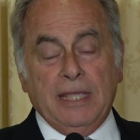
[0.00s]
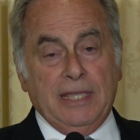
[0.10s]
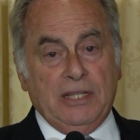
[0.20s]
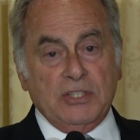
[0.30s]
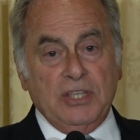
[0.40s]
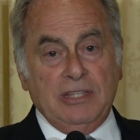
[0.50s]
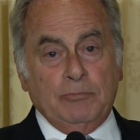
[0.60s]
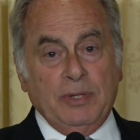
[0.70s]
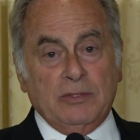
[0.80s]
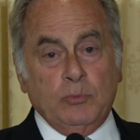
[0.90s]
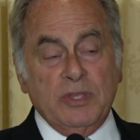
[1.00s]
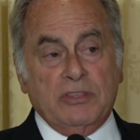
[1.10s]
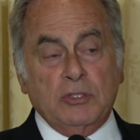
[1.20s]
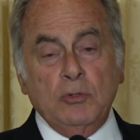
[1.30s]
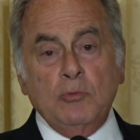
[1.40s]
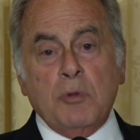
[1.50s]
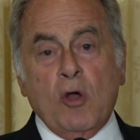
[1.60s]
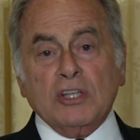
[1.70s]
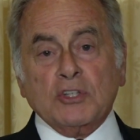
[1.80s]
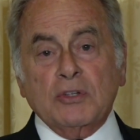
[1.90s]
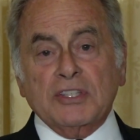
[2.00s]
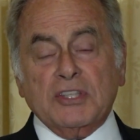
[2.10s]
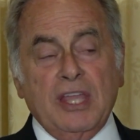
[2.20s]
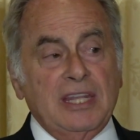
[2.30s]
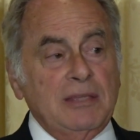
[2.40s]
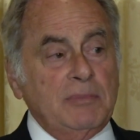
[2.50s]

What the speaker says: innocent, but with two marshals standing